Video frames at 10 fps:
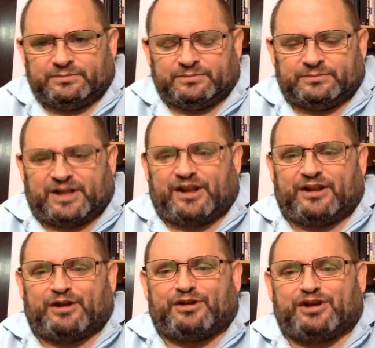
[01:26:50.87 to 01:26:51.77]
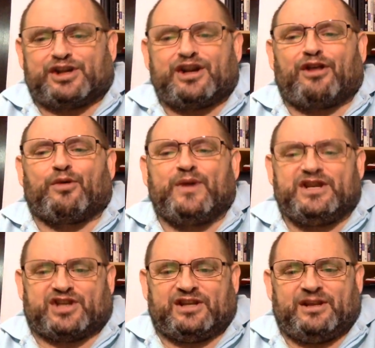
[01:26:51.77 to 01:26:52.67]
Now, there's another
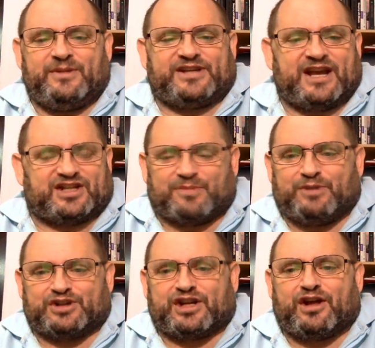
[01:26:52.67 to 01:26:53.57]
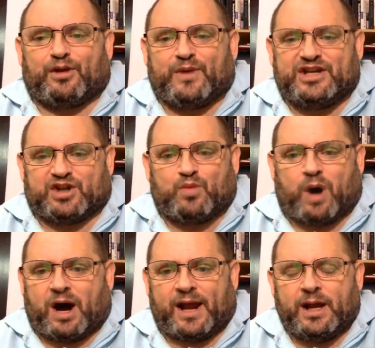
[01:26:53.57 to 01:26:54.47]
reason. Let me tell you something. There's another reason
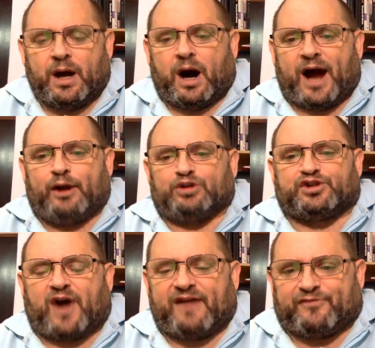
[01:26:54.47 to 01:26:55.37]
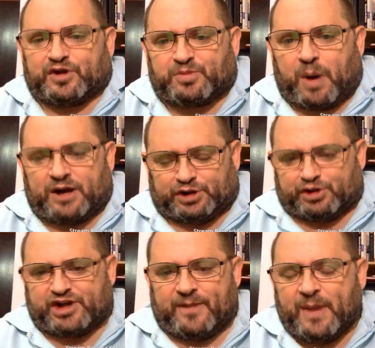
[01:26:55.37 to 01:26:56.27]
why I don't try for
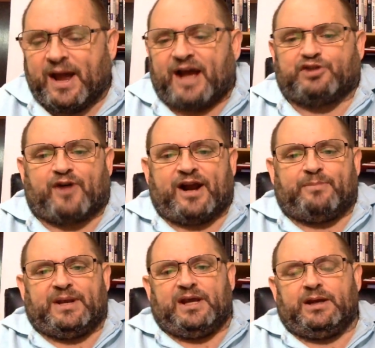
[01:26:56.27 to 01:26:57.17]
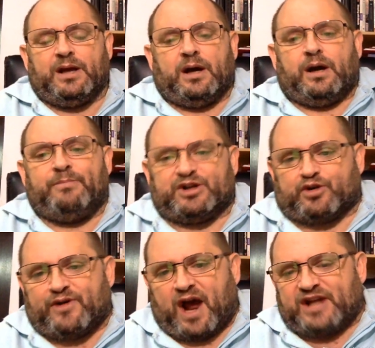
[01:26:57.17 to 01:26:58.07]
sponsorship and try to be
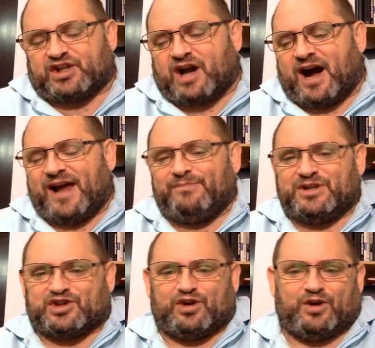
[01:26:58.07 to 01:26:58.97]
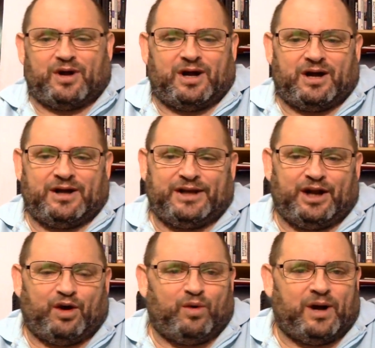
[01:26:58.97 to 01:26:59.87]
Mr. Nice Guy and Mr.
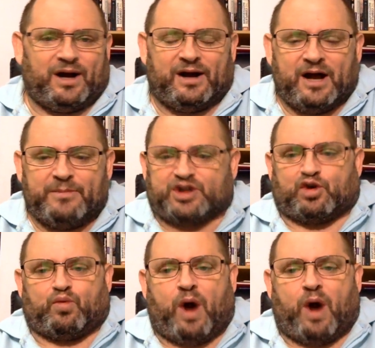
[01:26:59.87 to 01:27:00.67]
Mr.